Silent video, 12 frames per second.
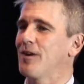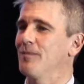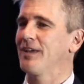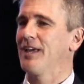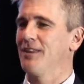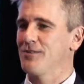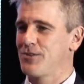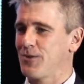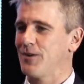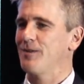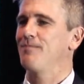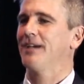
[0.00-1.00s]
coming into the
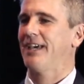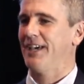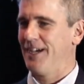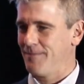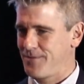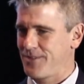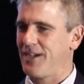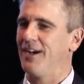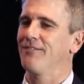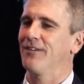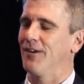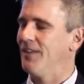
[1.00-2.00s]
store, picking up
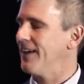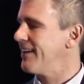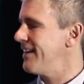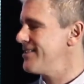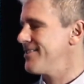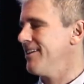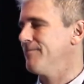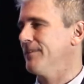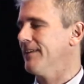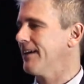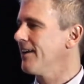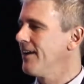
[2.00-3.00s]
stuff, and all that kind of stuff. But
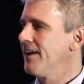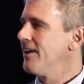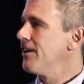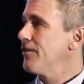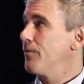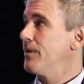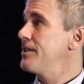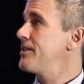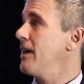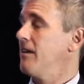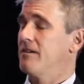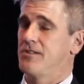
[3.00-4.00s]
like, the
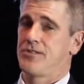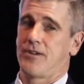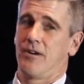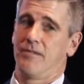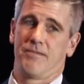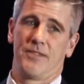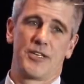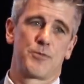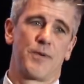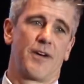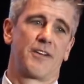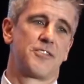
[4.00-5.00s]
retailers are the
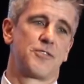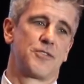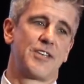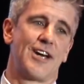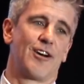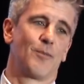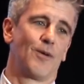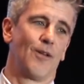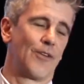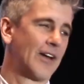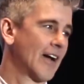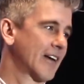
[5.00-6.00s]
experiences are terrible, and
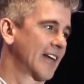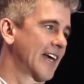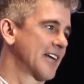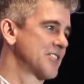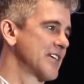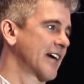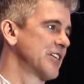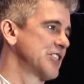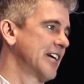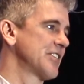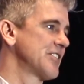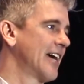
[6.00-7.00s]
they're not going to get a second
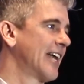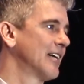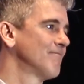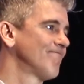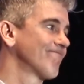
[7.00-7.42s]
chance at it.